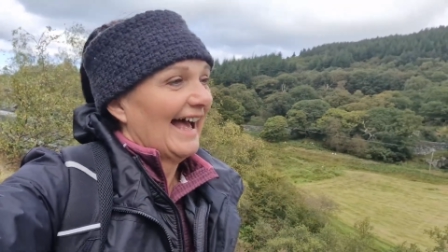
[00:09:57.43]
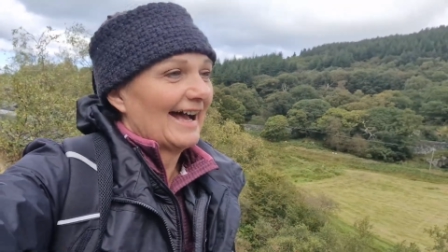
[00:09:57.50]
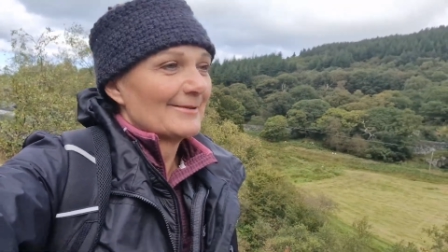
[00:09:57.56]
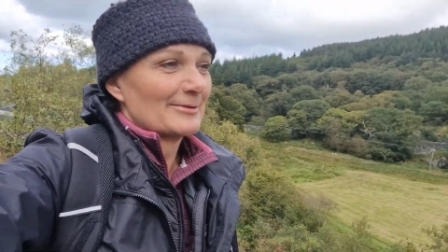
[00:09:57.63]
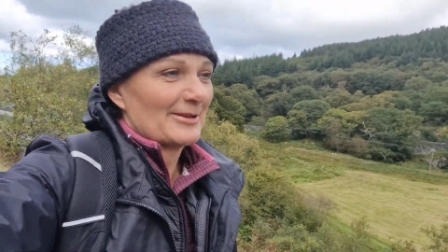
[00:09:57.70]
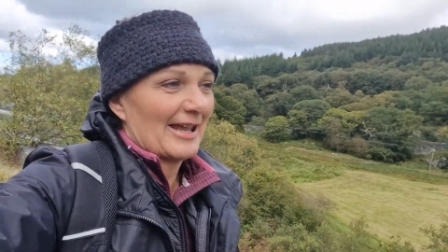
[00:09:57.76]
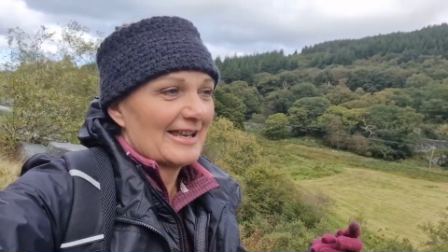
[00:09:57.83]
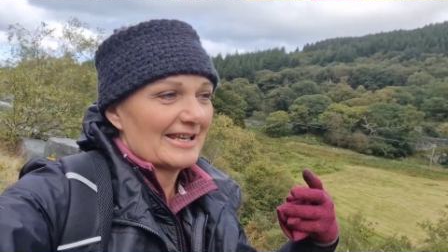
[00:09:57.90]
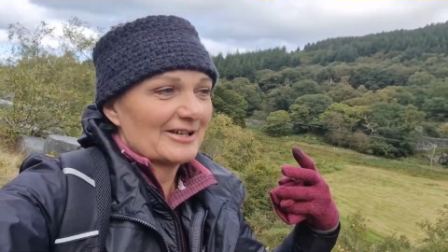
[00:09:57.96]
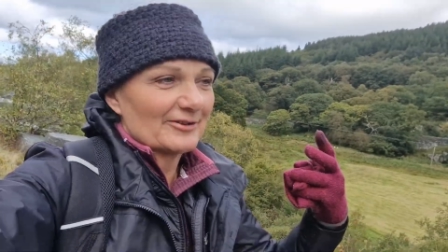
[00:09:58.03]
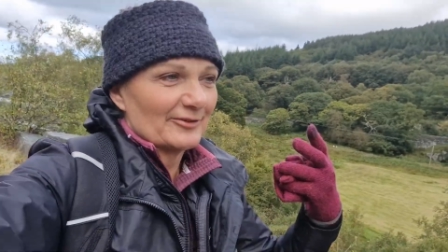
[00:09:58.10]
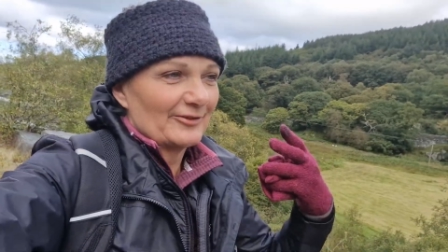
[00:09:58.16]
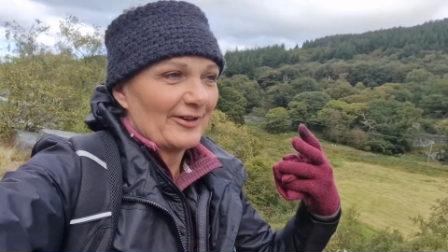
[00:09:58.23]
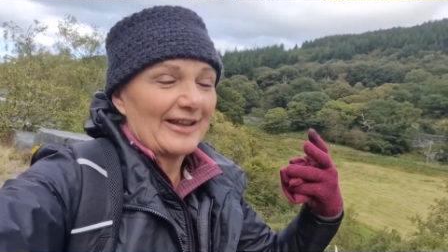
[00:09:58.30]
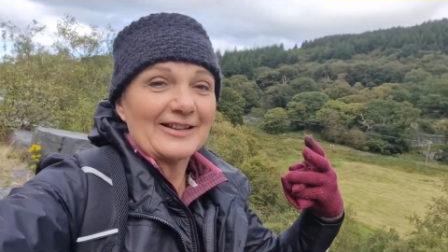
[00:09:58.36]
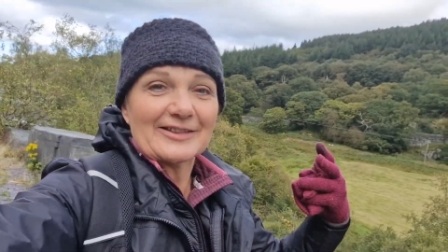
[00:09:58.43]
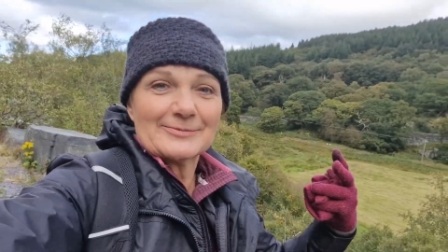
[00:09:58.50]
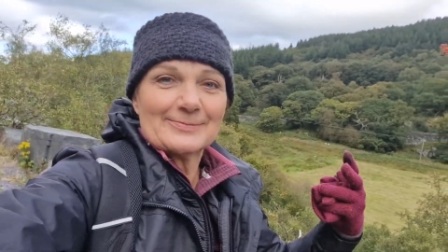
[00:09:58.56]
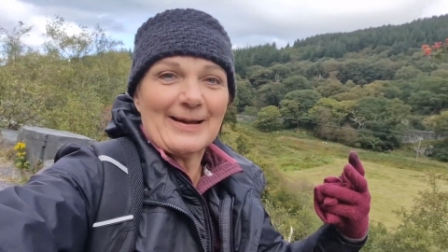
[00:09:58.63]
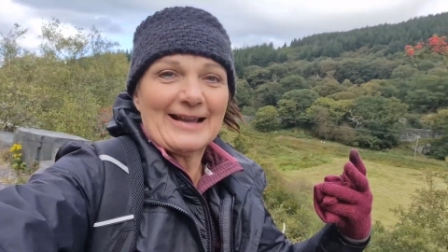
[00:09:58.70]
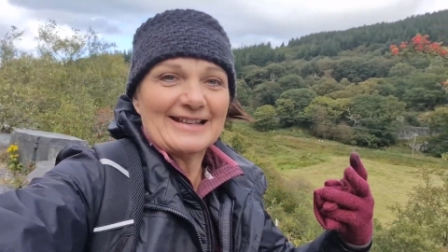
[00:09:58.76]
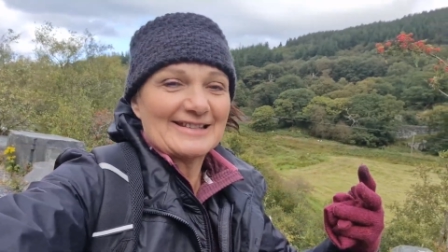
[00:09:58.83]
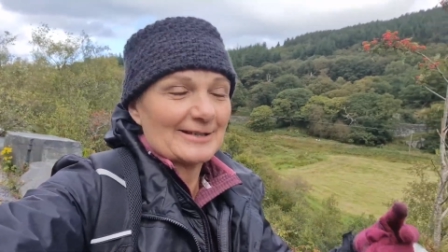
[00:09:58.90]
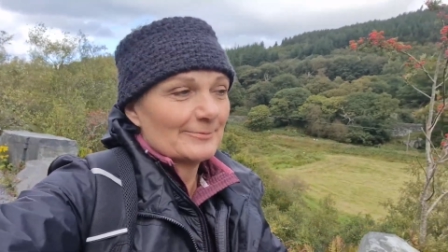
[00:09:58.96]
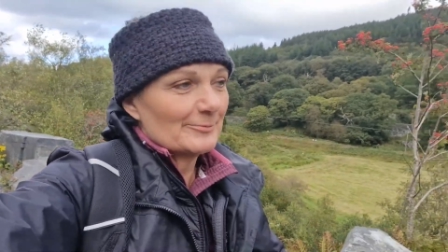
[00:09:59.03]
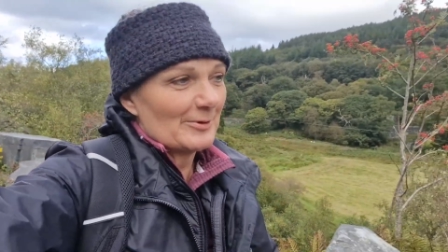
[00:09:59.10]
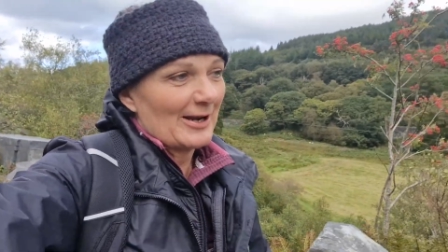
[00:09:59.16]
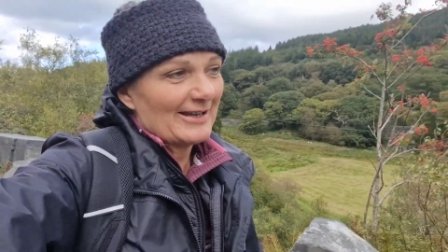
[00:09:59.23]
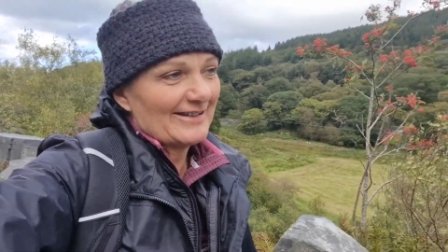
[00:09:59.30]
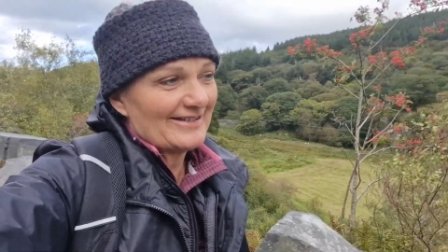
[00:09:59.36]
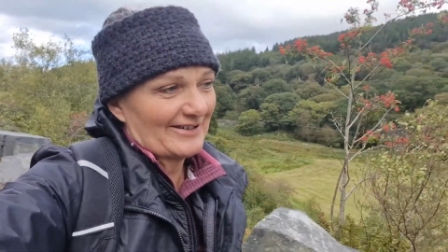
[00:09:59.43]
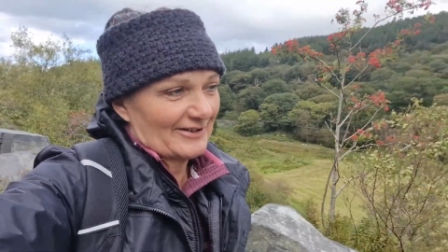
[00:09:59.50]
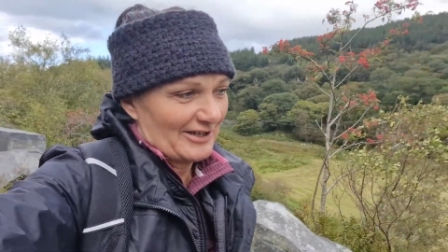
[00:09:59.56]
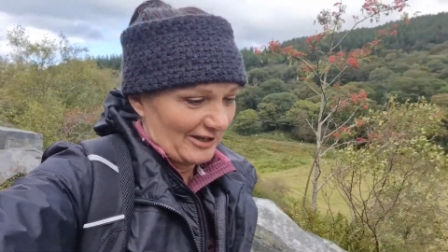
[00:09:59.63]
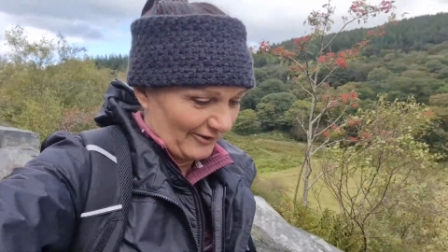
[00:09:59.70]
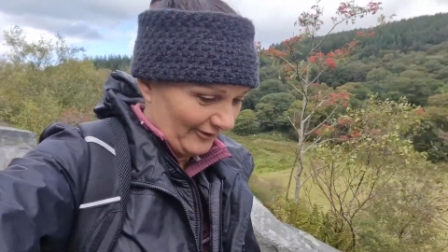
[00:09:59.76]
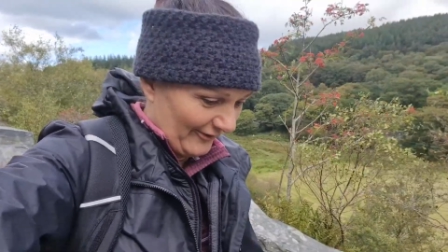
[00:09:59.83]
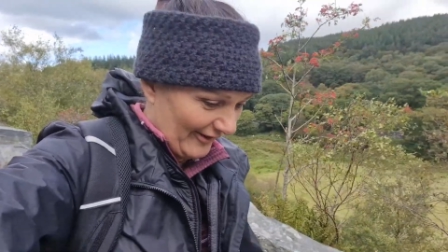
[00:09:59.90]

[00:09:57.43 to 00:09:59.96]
but then you can feel the biting wind on your